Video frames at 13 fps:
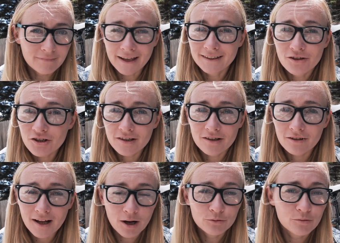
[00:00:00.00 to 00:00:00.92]
and in
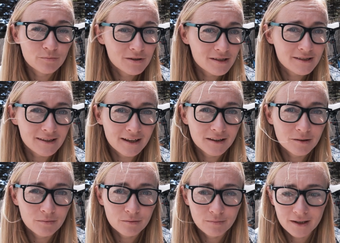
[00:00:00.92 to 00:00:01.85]
general how to be
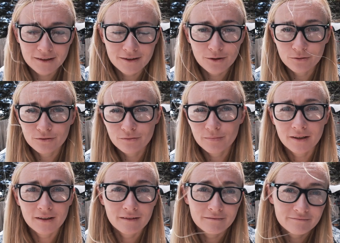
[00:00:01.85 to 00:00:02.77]
sustainable, but don't
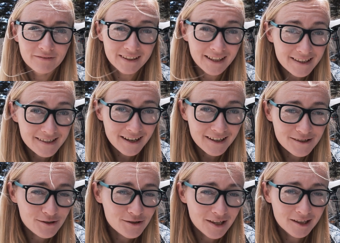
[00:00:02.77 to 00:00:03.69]
be fanatically
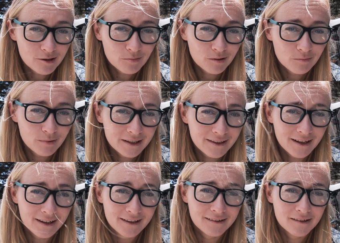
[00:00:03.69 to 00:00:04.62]
sustainable, but
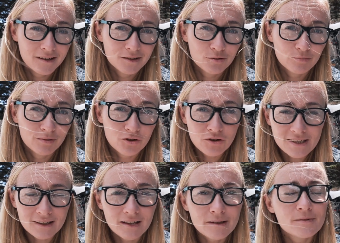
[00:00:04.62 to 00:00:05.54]
kind of to be
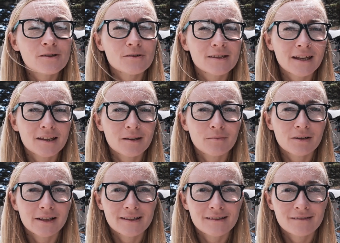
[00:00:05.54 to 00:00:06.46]
reasonably
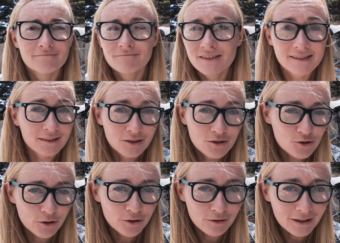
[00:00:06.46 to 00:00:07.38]
sustainable and still
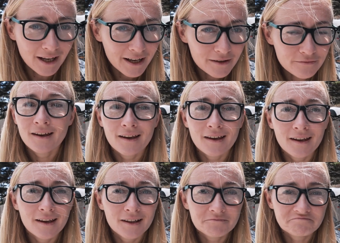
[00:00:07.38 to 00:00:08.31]
enjoy your life.
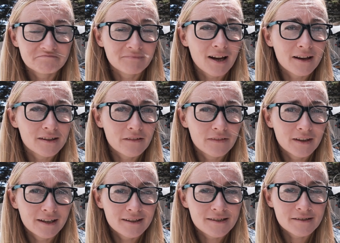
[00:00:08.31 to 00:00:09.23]
And other
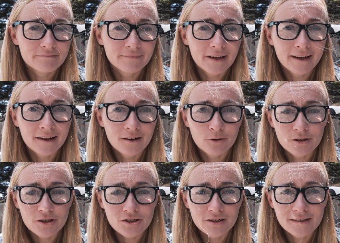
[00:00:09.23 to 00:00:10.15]
things,
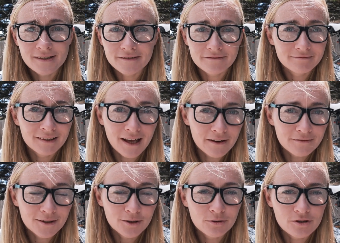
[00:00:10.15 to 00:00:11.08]
eco-conscious,
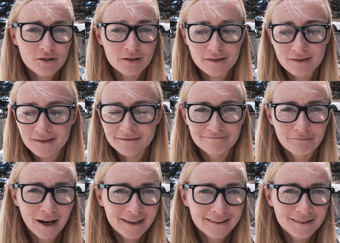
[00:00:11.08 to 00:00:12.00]
life-conscious,
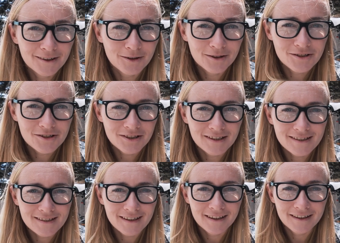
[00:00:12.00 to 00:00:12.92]

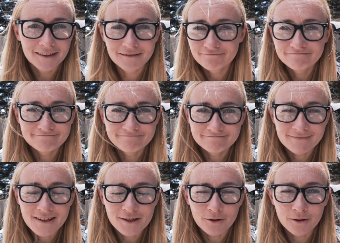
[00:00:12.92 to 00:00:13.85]
mind-conscious, and
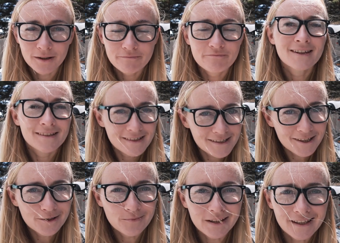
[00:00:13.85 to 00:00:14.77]
so on.
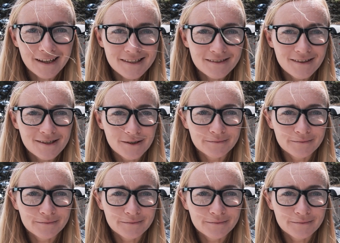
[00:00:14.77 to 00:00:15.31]
See you in my next video.